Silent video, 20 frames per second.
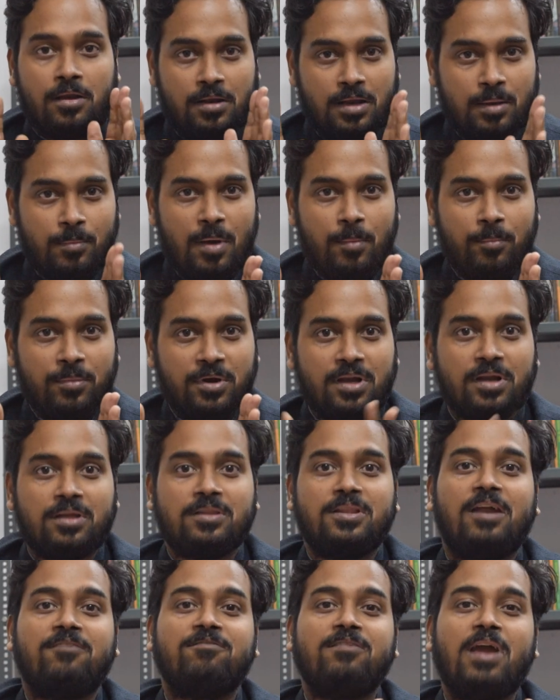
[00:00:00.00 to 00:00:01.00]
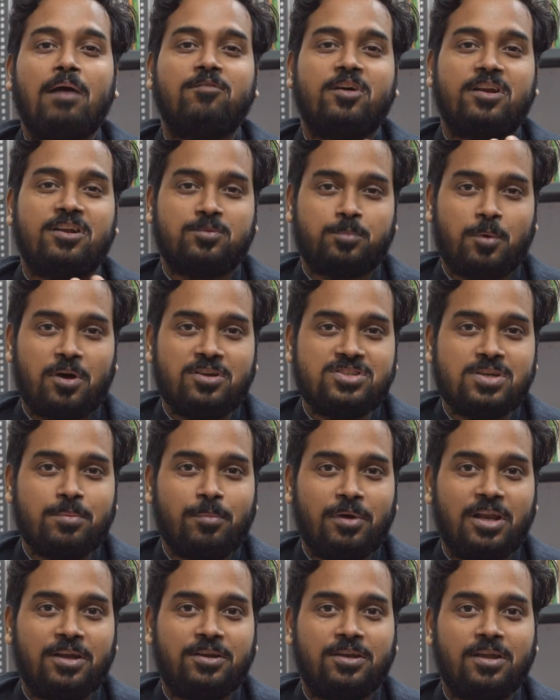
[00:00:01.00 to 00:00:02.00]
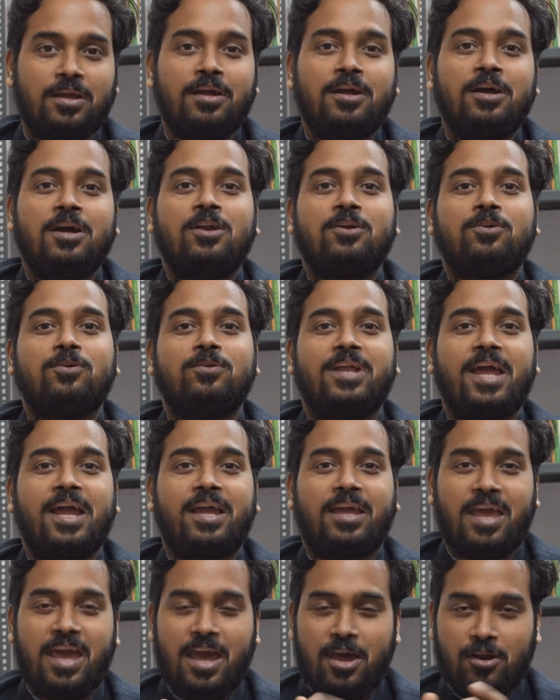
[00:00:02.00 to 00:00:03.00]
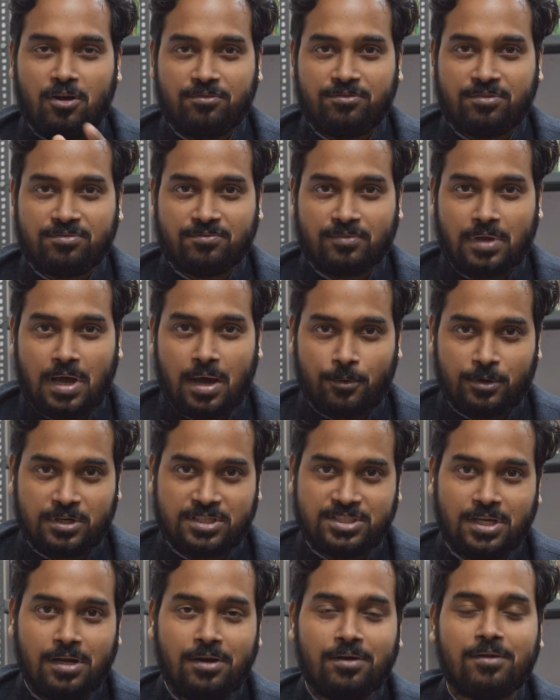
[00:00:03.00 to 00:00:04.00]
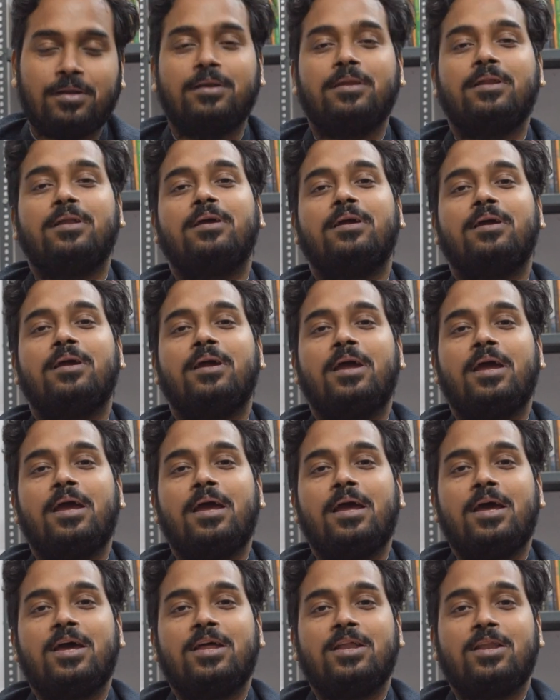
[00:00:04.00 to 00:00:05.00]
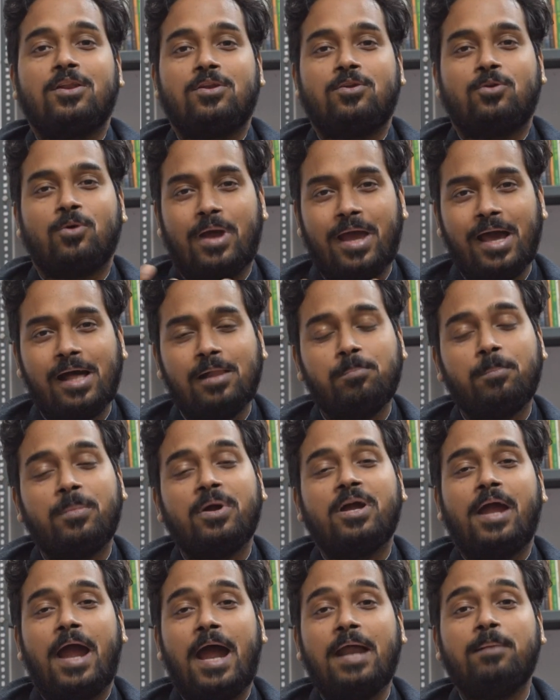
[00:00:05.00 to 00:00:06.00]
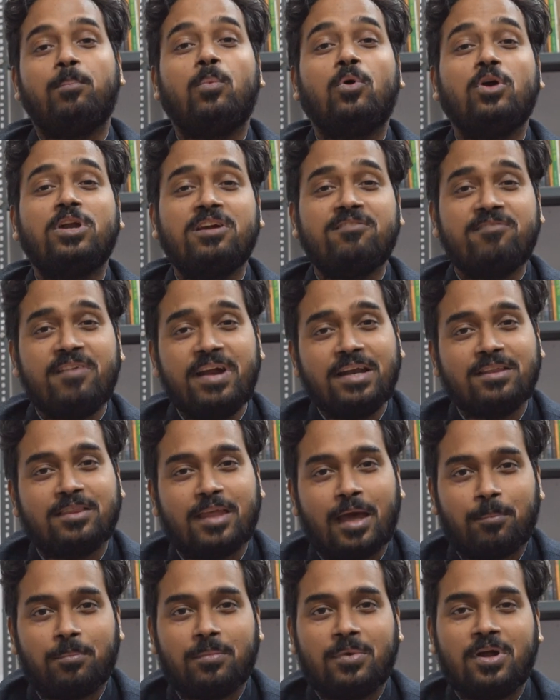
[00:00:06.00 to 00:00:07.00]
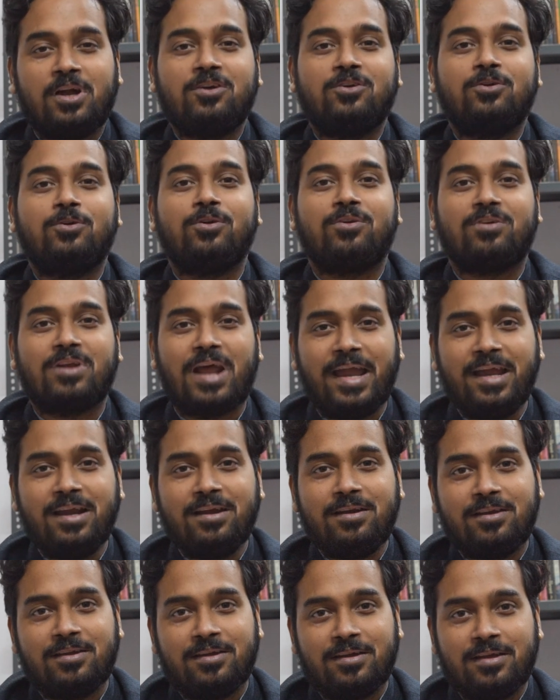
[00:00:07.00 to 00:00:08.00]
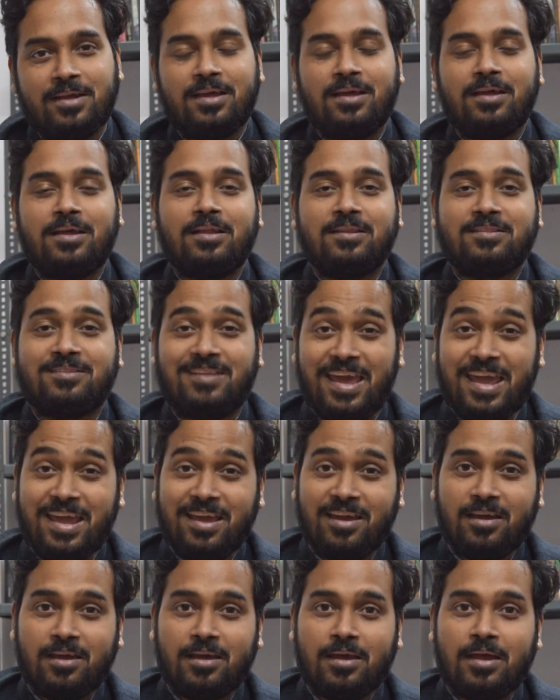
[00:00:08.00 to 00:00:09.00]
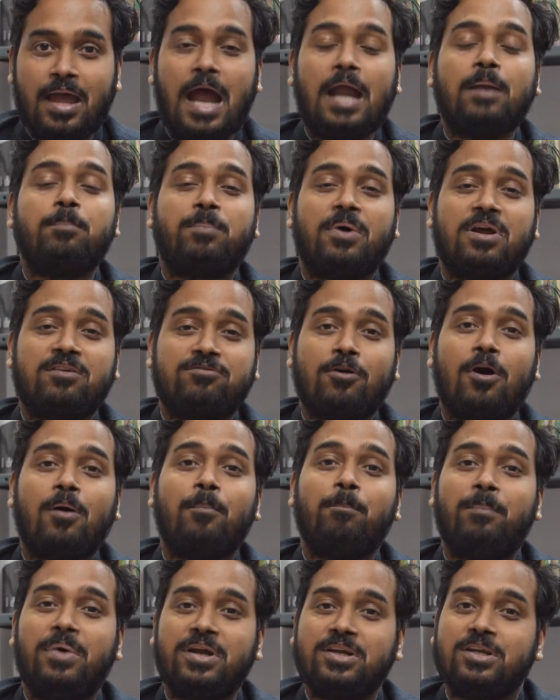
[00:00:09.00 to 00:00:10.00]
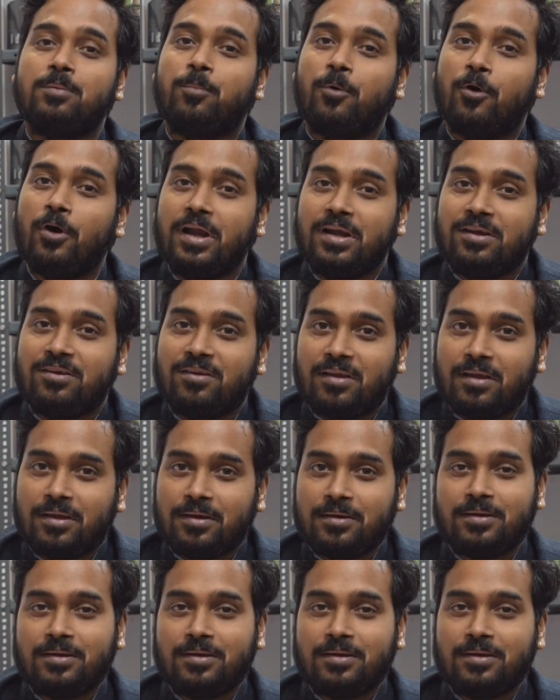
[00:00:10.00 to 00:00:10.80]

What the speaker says: Remember that we have a responsibility to take care of our children, to help and motivate them to write, think, and perform better poetry.